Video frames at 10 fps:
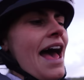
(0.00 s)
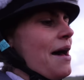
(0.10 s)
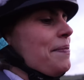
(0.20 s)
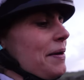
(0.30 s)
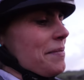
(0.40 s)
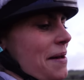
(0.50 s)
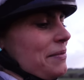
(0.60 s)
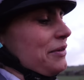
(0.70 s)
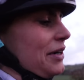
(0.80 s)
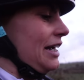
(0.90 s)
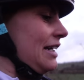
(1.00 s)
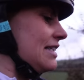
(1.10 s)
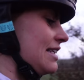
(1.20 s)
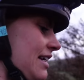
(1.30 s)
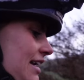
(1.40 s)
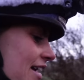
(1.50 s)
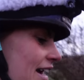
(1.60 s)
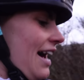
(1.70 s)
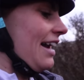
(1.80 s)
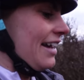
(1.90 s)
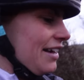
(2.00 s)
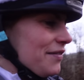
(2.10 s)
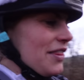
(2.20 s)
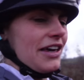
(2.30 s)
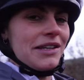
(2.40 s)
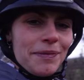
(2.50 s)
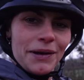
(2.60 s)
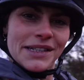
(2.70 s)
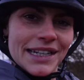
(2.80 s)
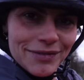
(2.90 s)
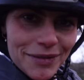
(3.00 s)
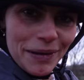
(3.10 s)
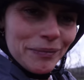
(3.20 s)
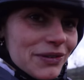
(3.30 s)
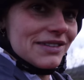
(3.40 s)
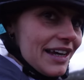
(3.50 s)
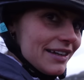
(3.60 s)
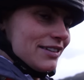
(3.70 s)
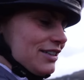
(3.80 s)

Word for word: Epic memories. And I even think Spritey remembers it, because